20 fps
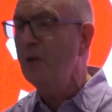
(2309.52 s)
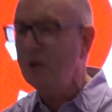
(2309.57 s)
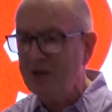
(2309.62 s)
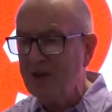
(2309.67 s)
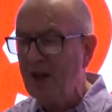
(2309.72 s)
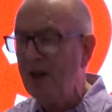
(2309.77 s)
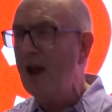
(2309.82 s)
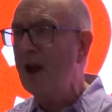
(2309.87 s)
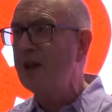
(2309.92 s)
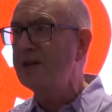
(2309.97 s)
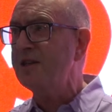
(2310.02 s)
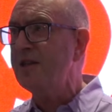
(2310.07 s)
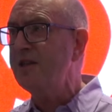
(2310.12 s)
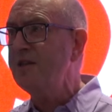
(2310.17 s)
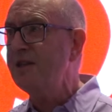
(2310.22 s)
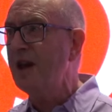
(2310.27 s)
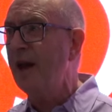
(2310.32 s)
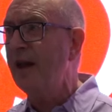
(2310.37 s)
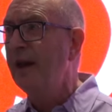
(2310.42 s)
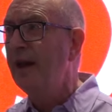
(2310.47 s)
What's the
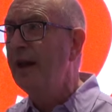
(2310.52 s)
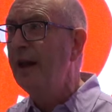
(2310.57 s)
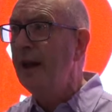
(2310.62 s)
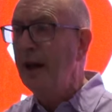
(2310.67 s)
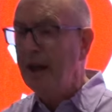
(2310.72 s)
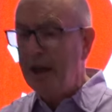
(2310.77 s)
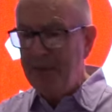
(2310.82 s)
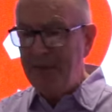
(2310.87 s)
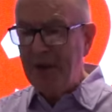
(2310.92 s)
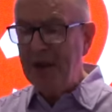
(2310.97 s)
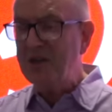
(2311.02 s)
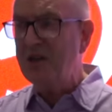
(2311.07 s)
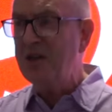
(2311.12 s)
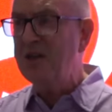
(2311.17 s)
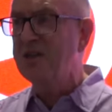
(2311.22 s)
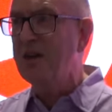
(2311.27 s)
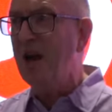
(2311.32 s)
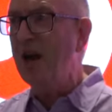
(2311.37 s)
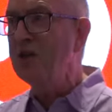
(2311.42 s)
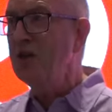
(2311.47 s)
lessons then? He basically
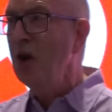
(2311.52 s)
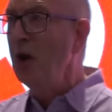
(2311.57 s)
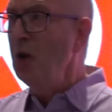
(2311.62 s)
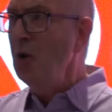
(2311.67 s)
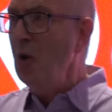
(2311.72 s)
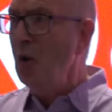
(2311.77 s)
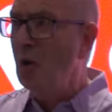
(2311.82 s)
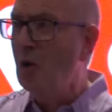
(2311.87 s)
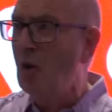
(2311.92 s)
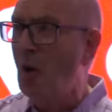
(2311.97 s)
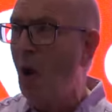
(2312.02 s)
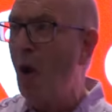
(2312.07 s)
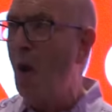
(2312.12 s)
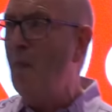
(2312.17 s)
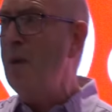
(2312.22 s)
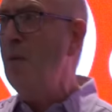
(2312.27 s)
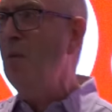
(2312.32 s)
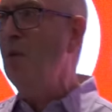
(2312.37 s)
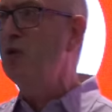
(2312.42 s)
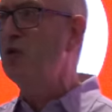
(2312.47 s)
said, no,
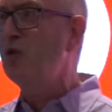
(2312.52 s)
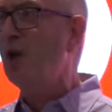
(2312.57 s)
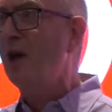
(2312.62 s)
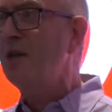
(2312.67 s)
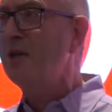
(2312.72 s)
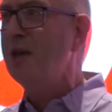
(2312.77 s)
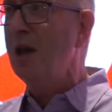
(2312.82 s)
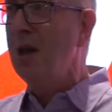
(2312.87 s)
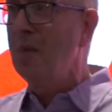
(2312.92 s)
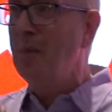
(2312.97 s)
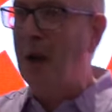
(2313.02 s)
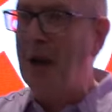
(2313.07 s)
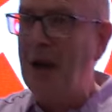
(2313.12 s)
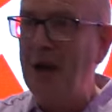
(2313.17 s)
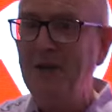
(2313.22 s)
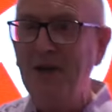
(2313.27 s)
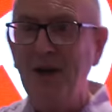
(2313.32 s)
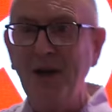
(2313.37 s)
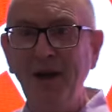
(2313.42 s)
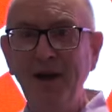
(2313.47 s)
Corbyn was right
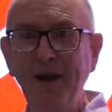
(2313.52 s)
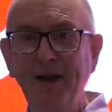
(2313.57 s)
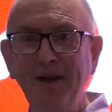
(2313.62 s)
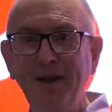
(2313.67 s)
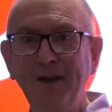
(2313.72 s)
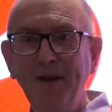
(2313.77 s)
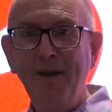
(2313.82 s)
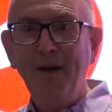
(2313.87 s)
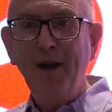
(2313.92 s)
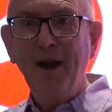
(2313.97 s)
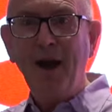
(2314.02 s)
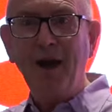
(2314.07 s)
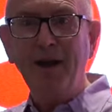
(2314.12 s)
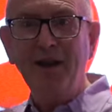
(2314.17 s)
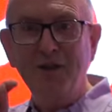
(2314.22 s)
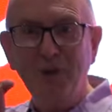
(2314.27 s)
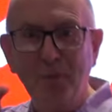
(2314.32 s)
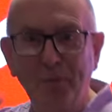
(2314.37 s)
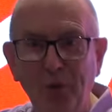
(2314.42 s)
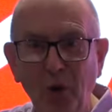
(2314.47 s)
politically, and
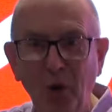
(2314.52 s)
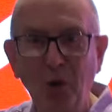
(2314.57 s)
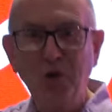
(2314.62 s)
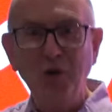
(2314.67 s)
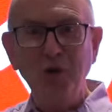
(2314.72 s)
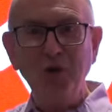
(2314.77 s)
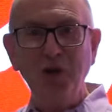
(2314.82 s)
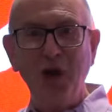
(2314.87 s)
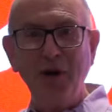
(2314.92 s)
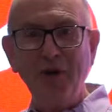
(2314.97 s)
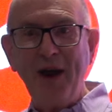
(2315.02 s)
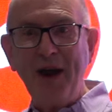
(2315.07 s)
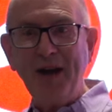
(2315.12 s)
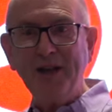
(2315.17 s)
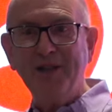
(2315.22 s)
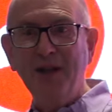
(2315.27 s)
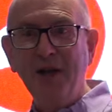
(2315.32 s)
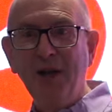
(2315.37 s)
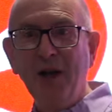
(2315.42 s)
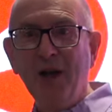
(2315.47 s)
his approach was
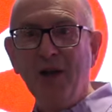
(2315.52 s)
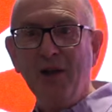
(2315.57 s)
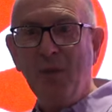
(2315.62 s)
correct.